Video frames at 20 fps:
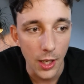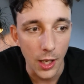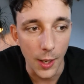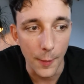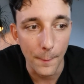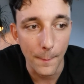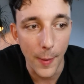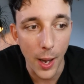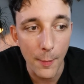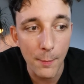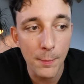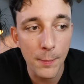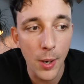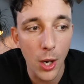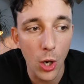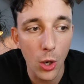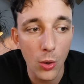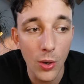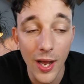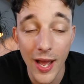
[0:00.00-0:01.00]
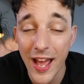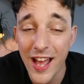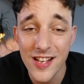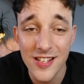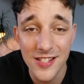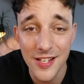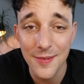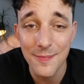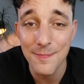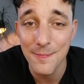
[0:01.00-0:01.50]
Mumbo,
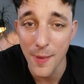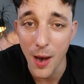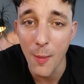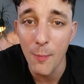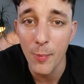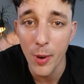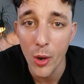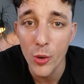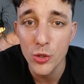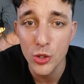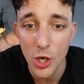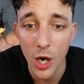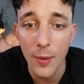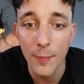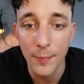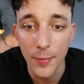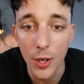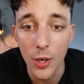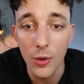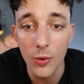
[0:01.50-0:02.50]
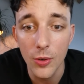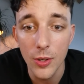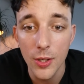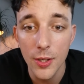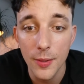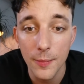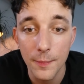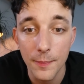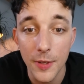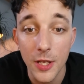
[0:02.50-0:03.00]
as in mumbo jumbo,
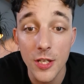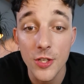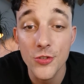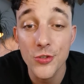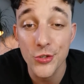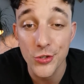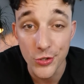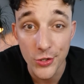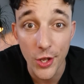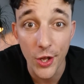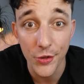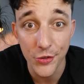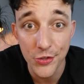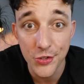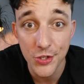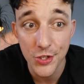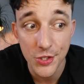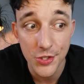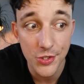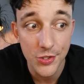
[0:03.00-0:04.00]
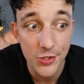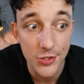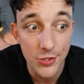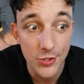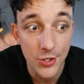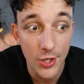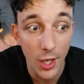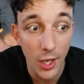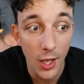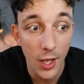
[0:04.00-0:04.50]
means
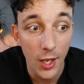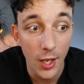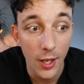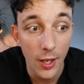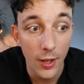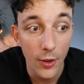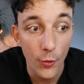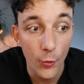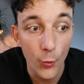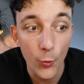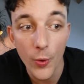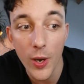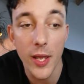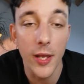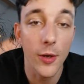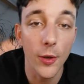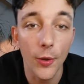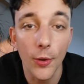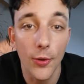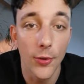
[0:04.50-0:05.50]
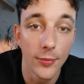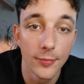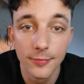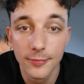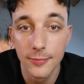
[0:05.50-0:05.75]
nonsense. Wiggle,